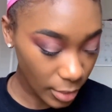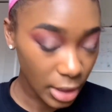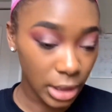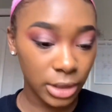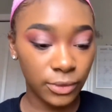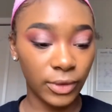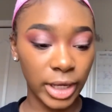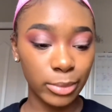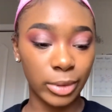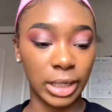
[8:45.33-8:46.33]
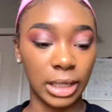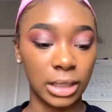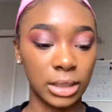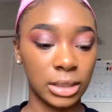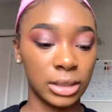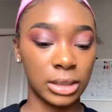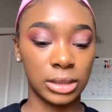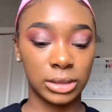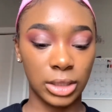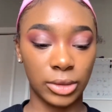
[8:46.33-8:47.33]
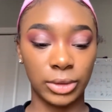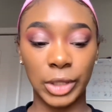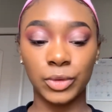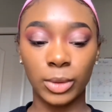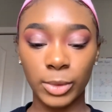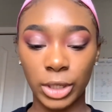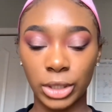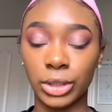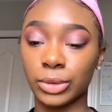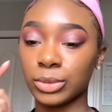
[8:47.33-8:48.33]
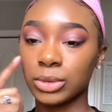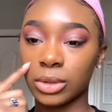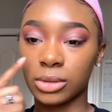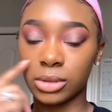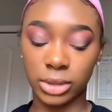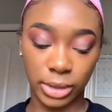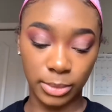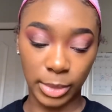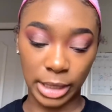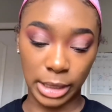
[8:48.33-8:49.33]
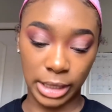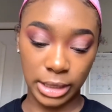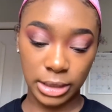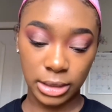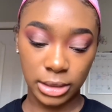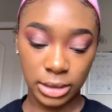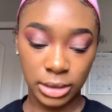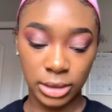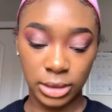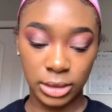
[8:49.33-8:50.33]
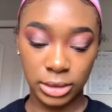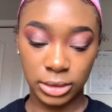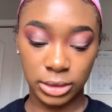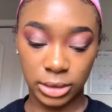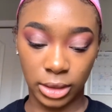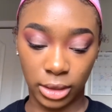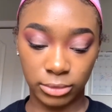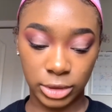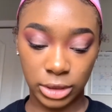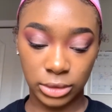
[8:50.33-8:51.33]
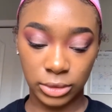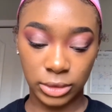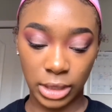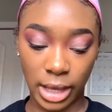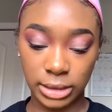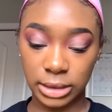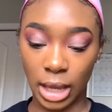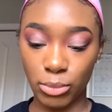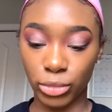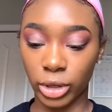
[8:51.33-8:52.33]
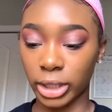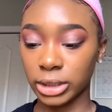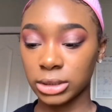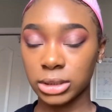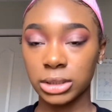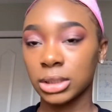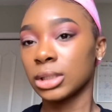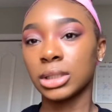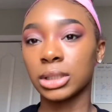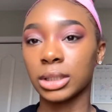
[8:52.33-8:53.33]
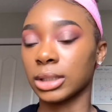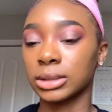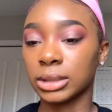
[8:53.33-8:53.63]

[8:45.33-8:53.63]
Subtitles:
It's very pretty. So that's what I'm gonna use on my lid. So I'm just use that same brush because